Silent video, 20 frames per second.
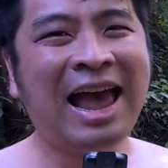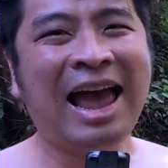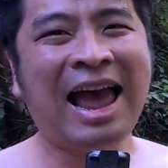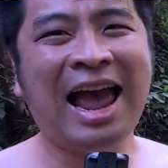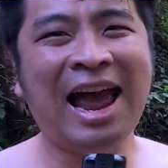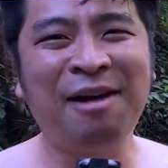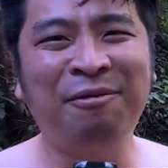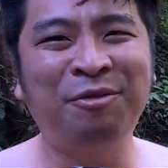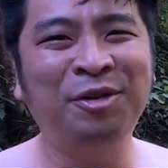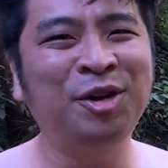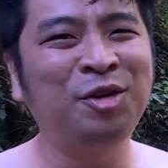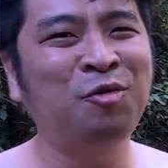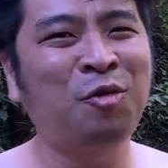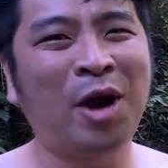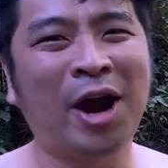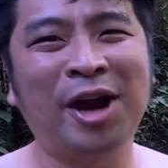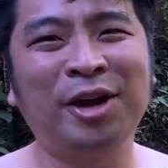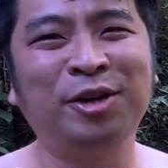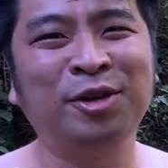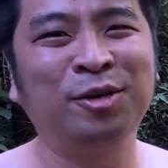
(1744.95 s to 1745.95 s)

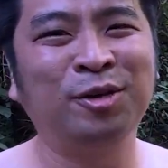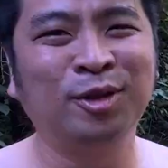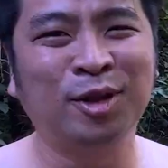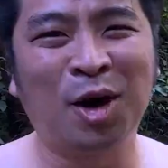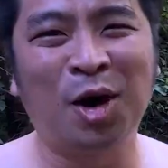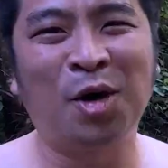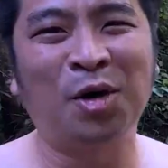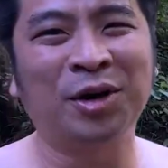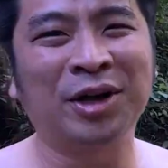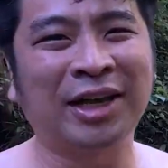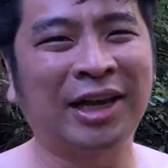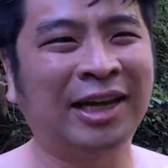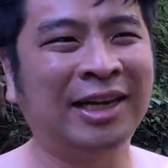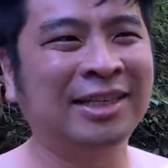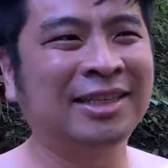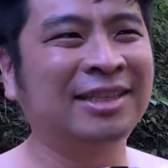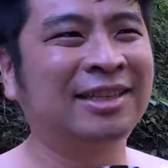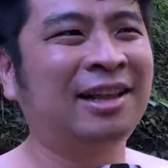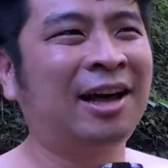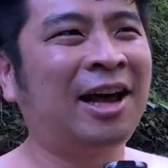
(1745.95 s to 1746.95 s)
Everywhere you look,
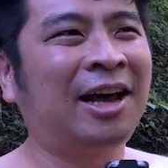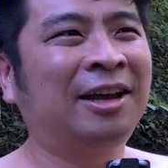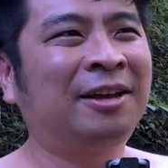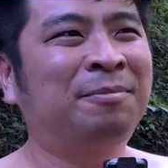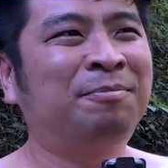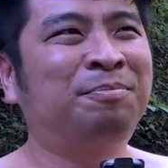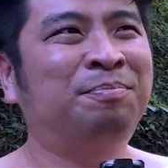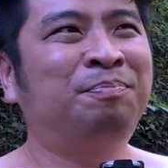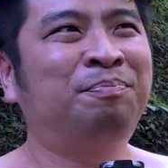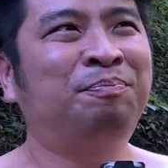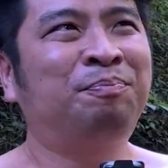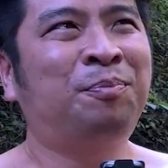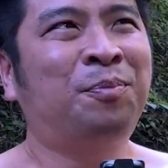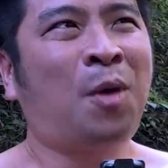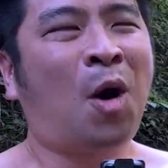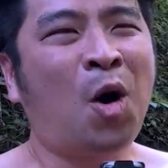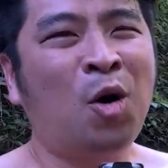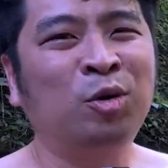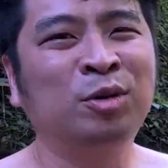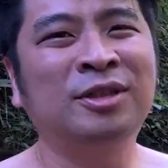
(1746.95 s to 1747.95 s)
it's like
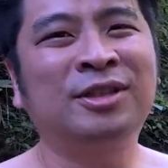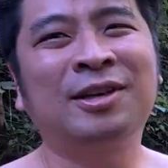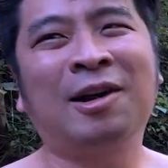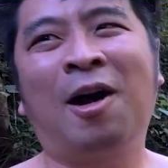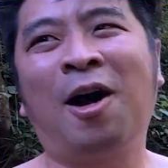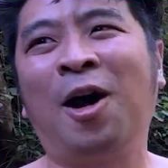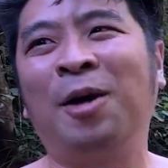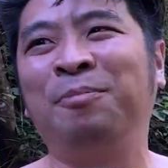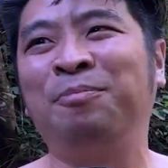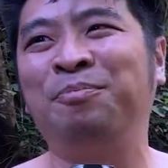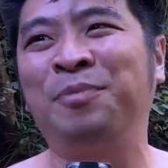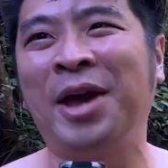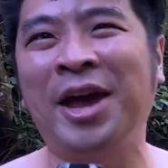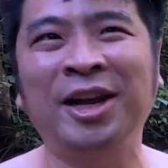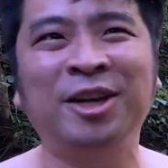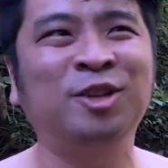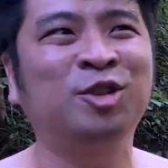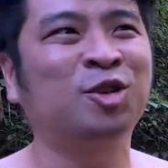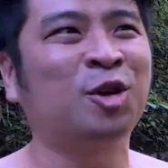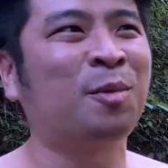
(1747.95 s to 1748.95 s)
postcard
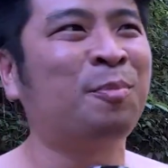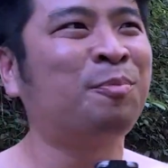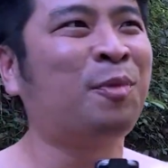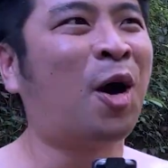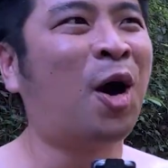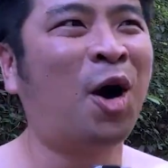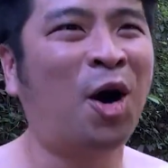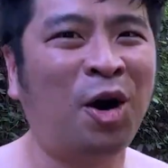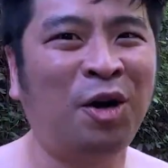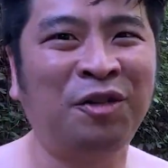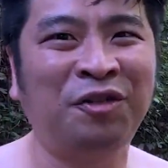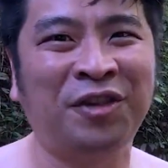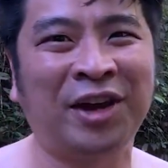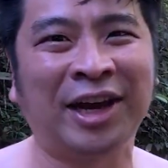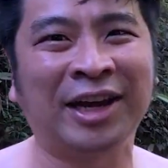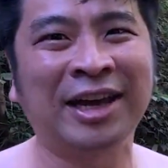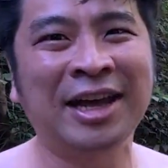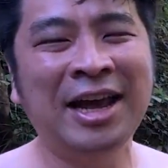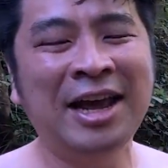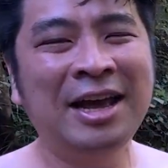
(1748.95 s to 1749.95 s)
picture
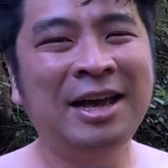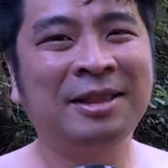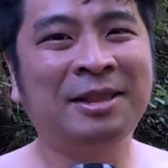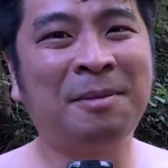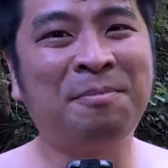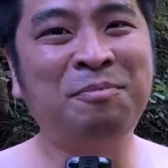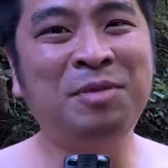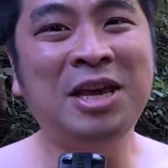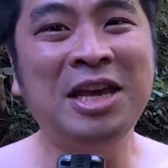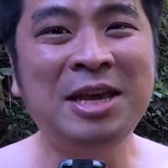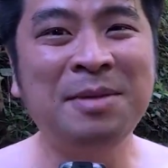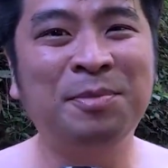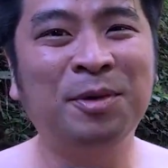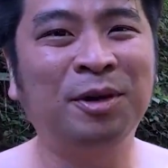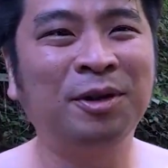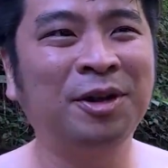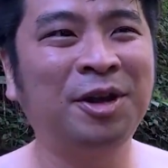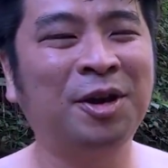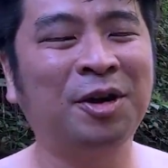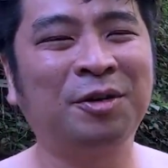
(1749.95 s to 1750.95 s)
perfect. The
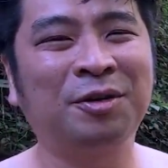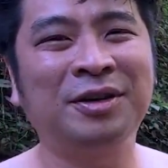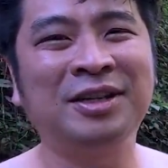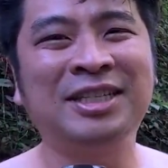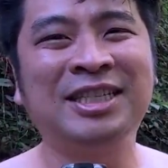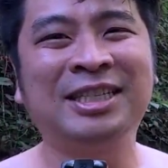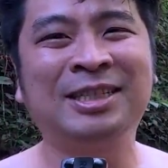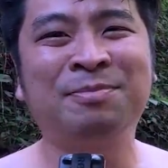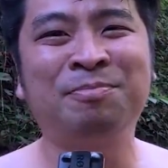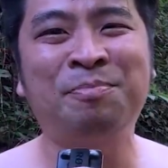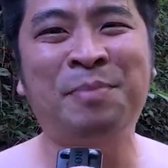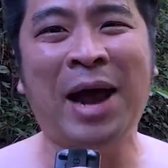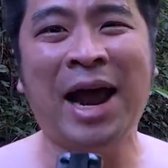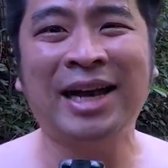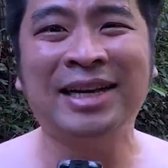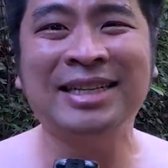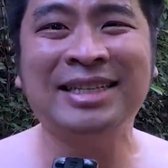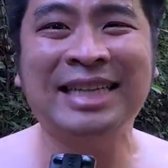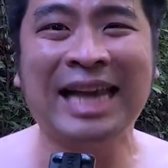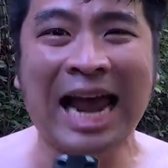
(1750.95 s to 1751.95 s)
people here is
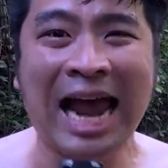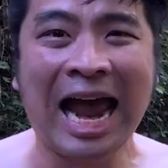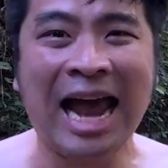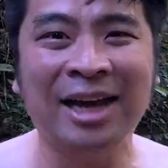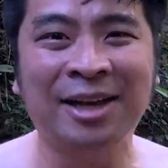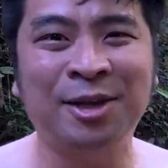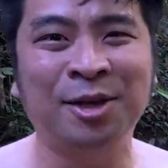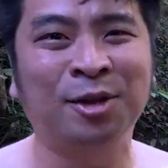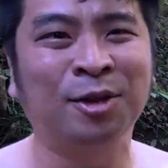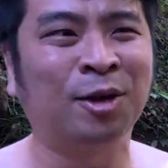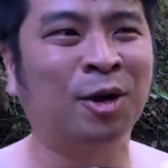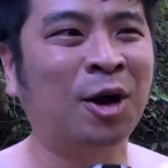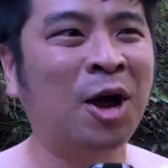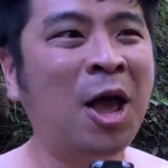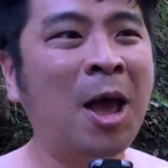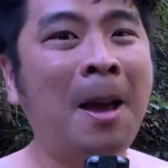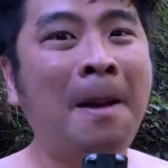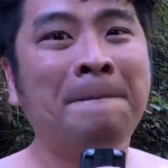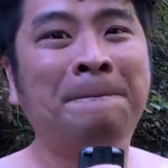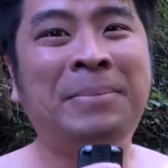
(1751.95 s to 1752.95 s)
spectacular.
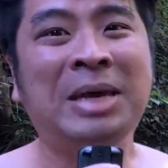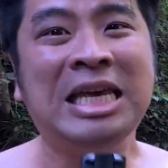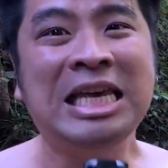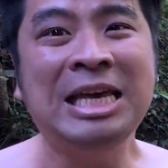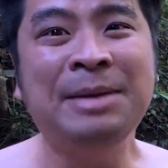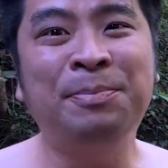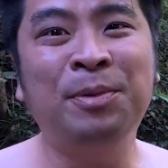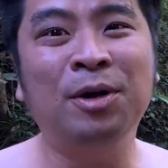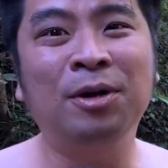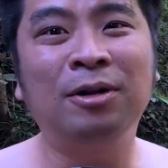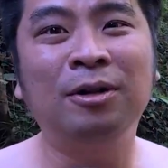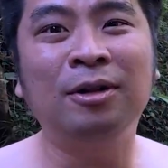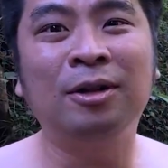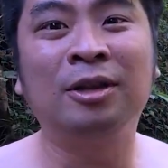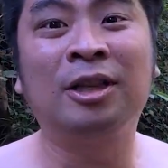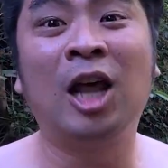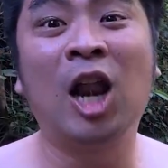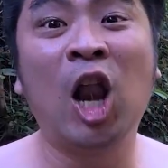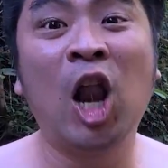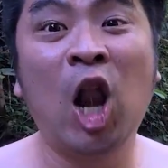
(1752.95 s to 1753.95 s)

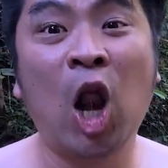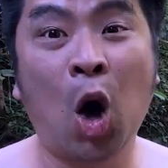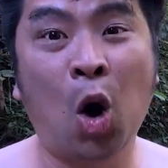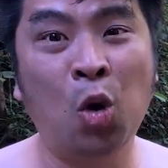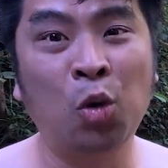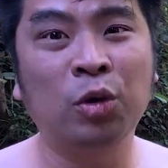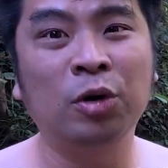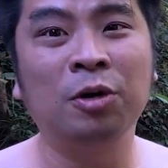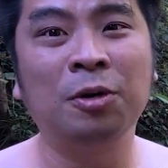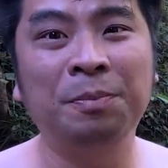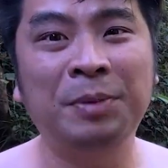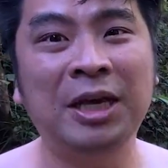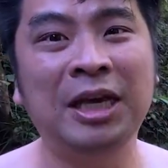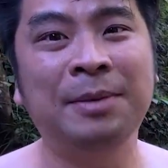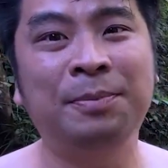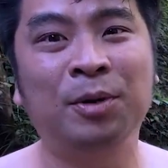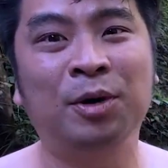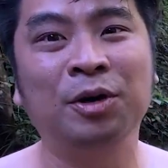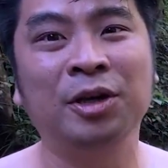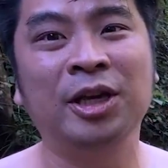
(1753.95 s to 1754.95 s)
The local
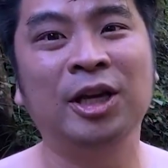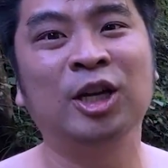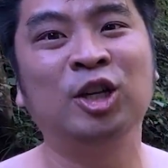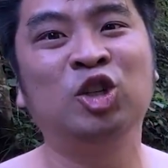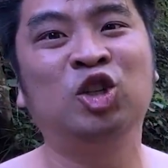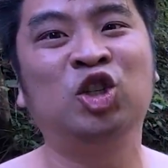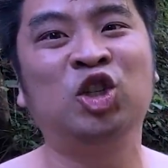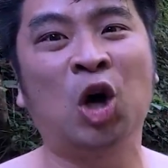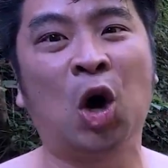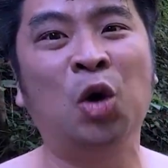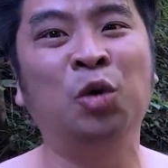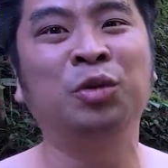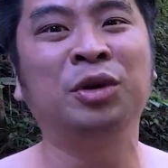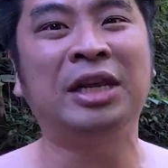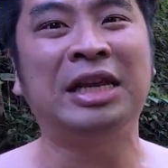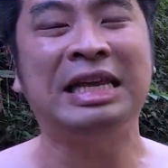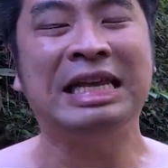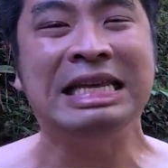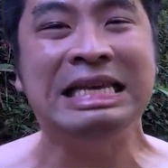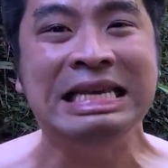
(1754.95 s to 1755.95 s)
people here don't
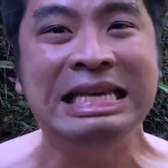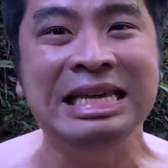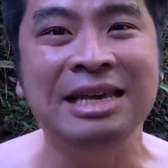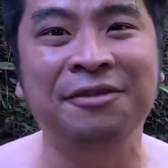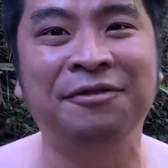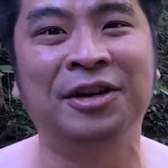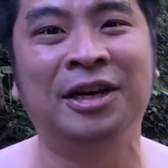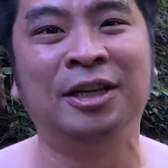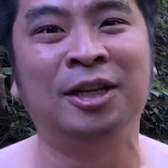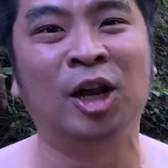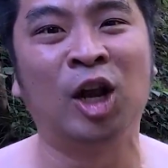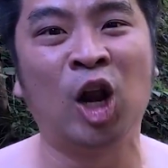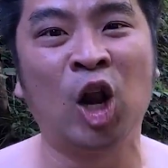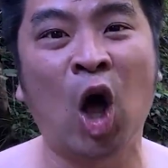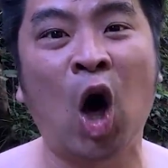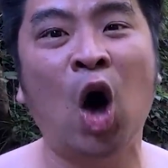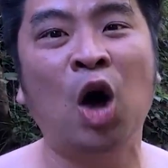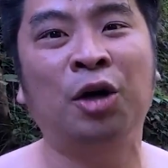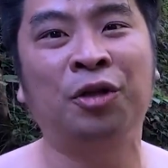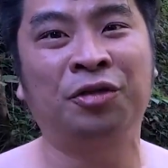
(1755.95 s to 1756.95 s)
even
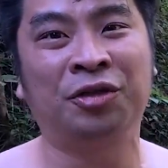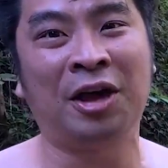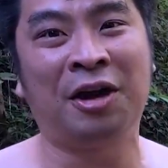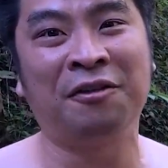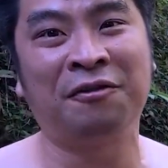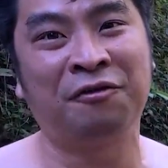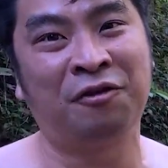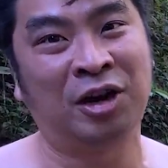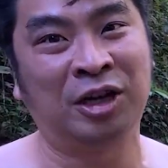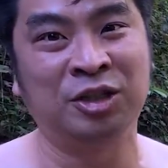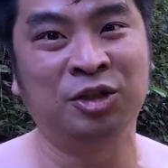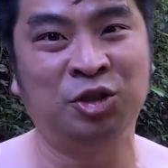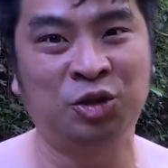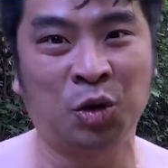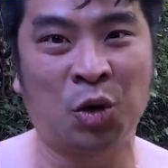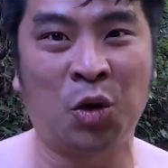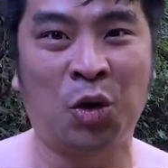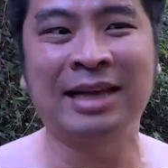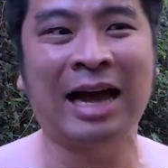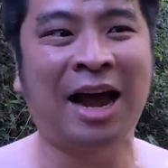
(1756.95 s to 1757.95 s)
lock their front
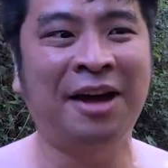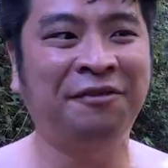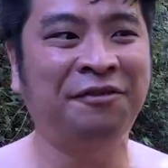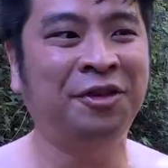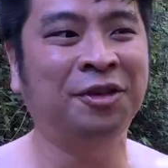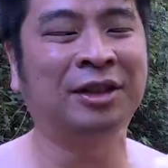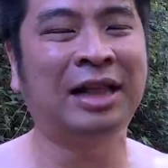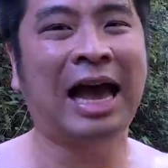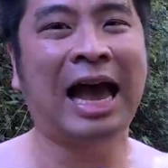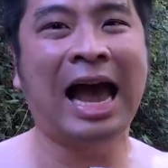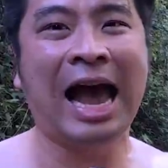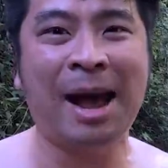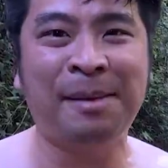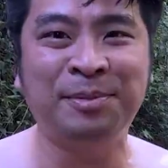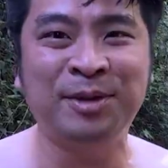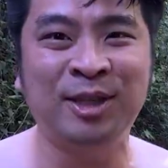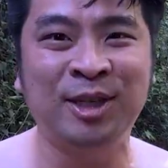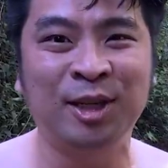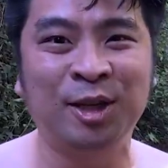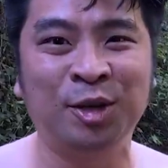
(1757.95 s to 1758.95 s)
door. I feel
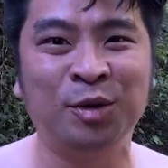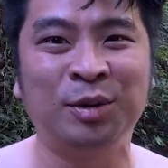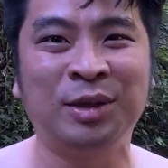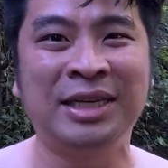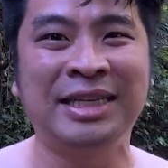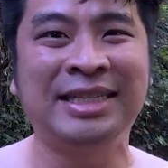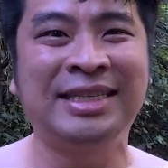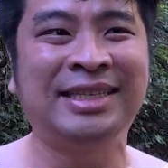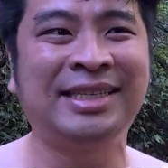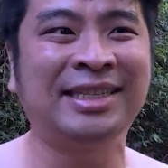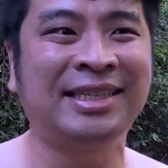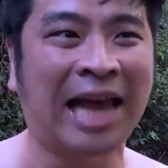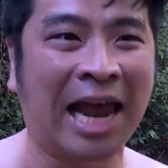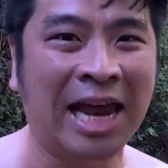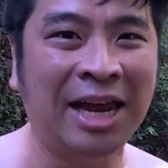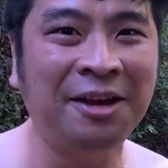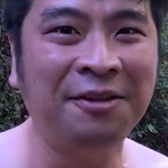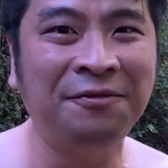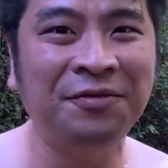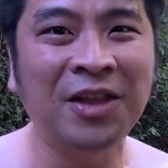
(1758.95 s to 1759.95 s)
absolutely
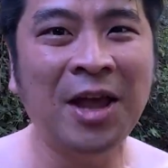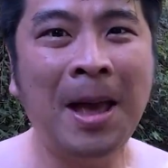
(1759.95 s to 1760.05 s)
safe.